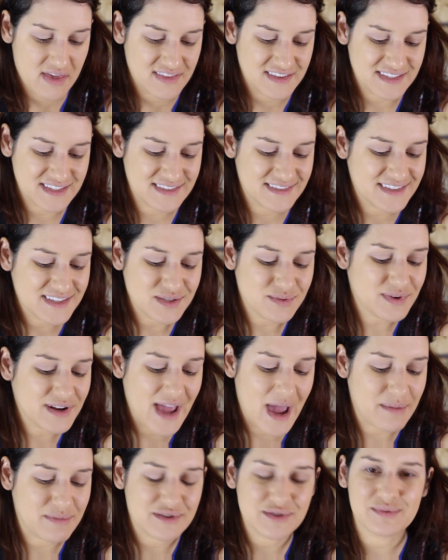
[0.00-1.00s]
This is what
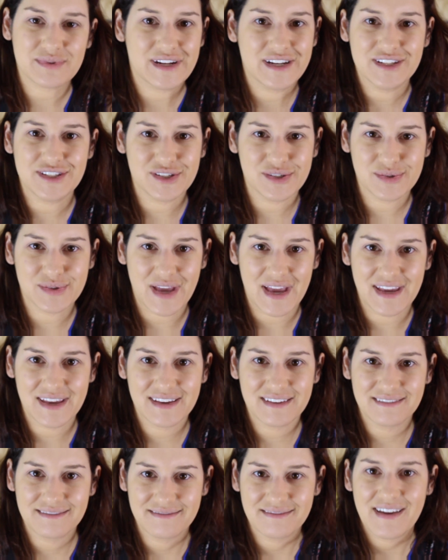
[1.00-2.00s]
happens when I do,
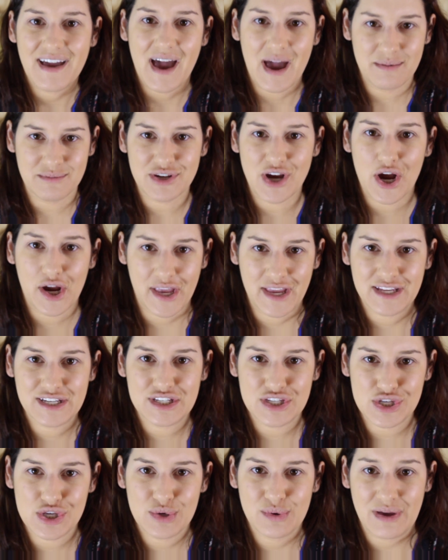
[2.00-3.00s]
like, I'm talking
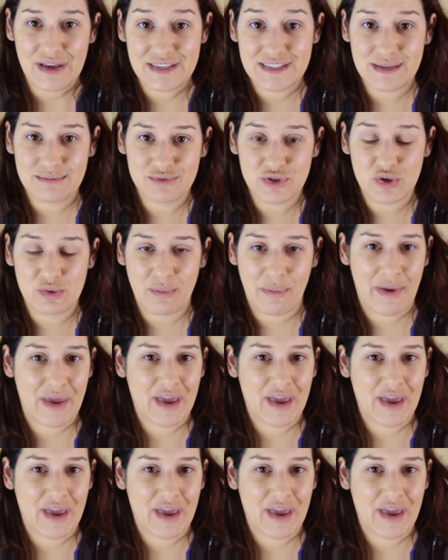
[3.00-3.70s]
to you as I'm doing my